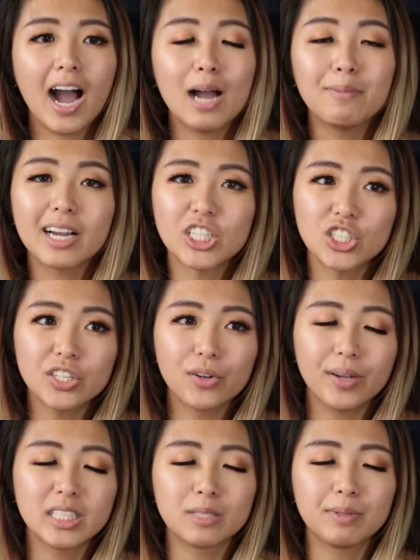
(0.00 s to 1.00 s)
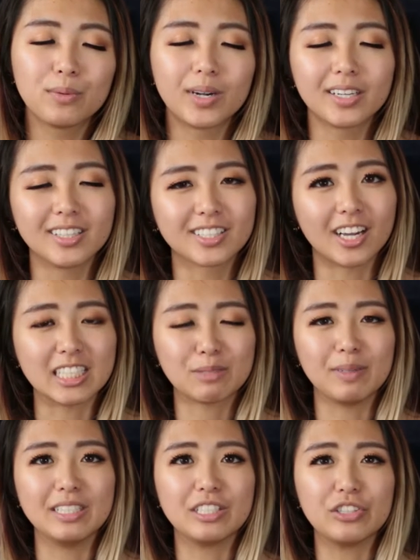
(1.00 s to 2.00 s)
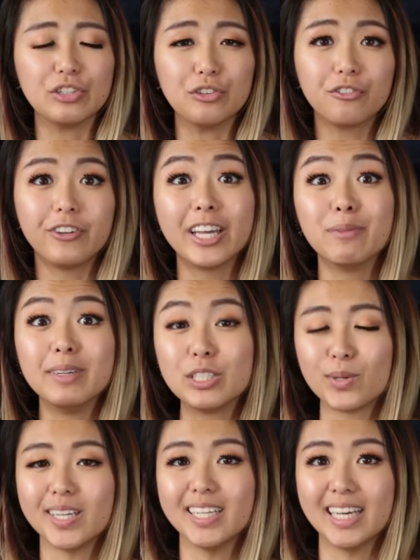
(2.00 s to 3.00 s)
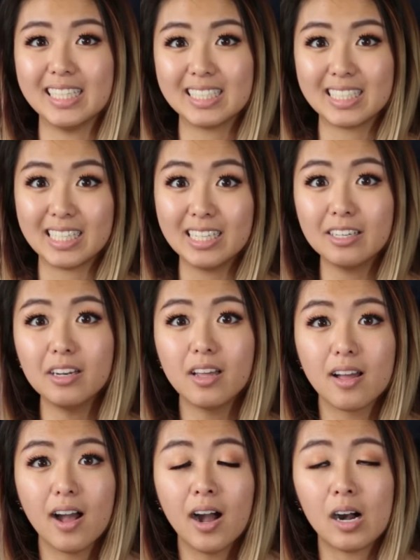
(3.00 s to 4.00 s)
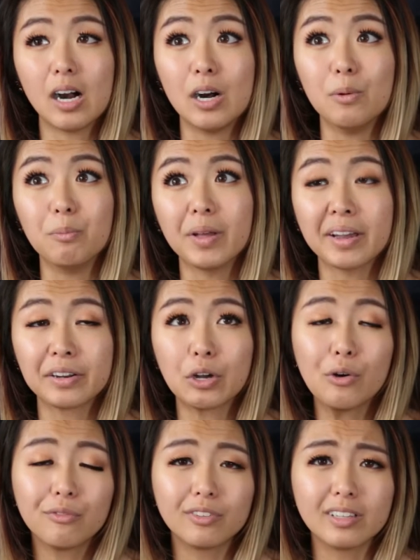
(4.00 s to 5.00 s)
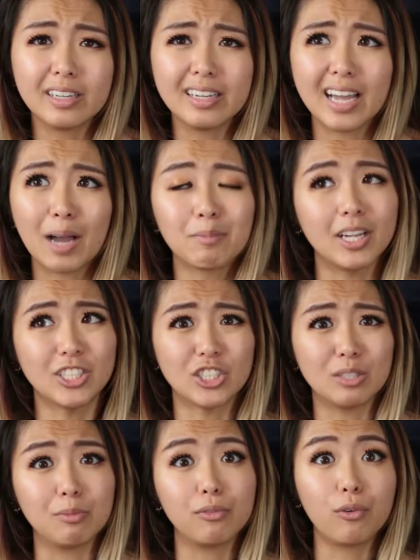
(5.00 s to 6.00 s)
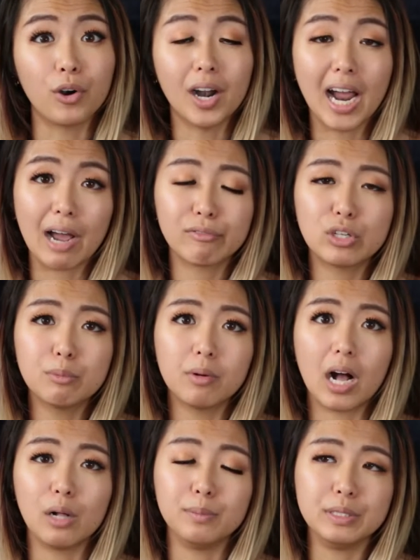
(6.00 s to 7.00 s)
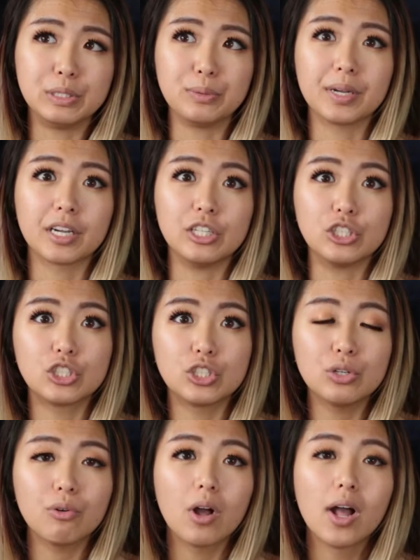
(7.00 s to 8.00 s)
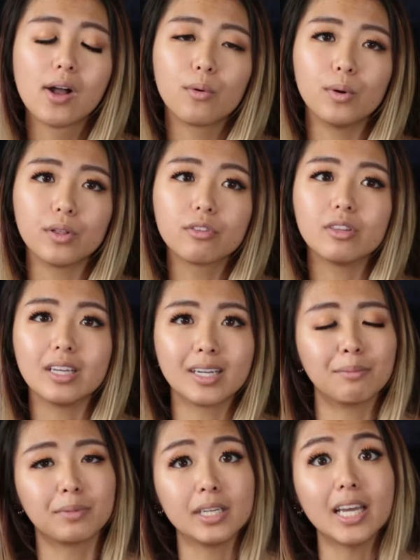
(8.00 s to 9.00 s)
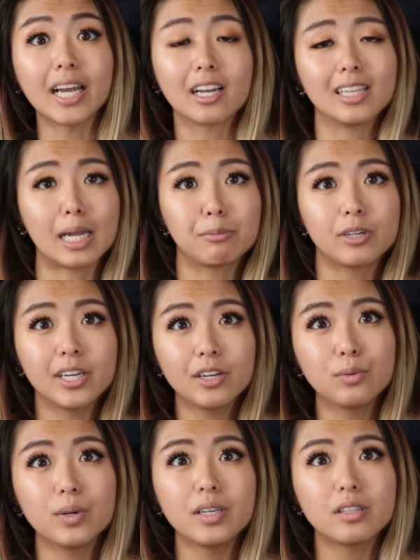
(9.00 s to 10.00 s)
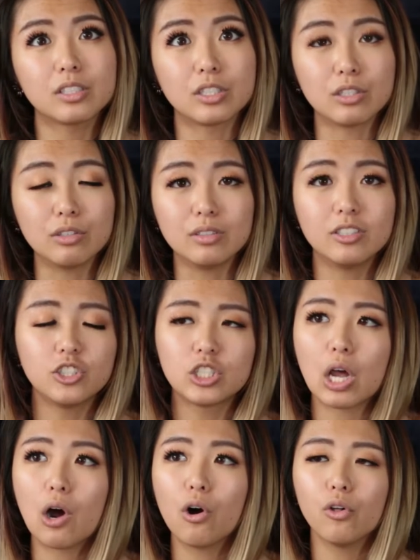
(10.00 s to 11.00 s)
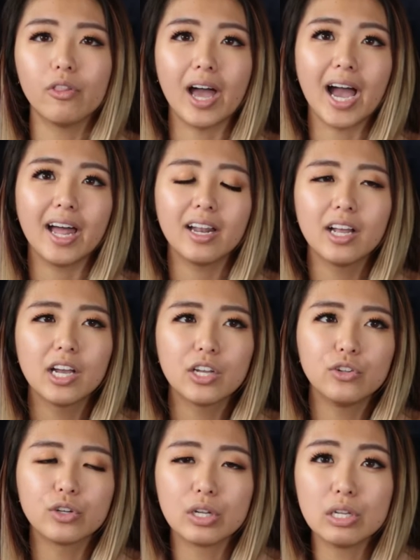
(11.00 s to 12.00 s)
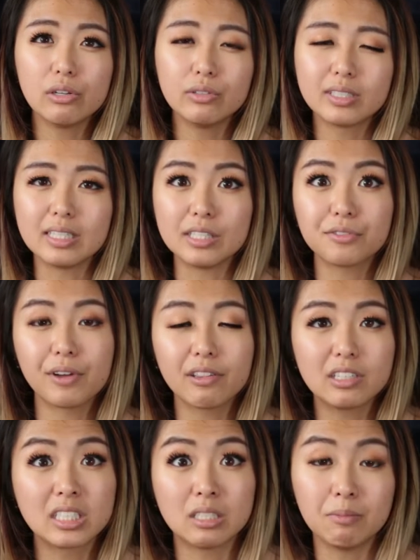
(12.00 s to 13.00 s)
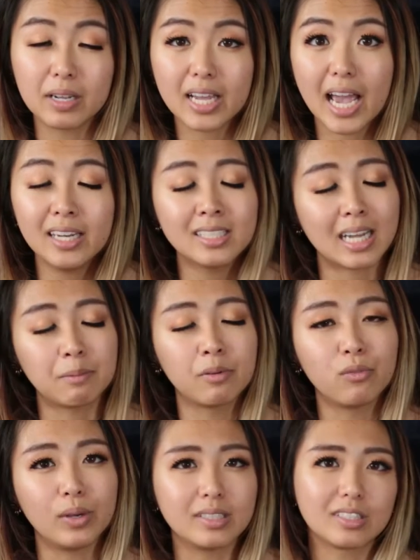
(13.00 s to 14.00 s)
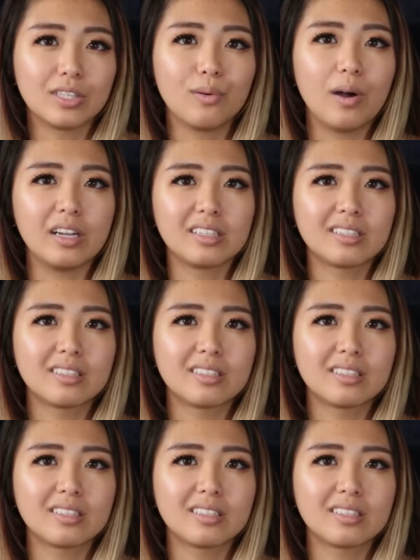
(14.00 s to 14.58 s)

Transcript: I'm actually going to be wearing this cosplay to Fanime 2019, and hopefully, I'm not sure before or after, but I'll be doing a shoot with the company I collaborated with to show that you can use these feathers to make any type of wings you want.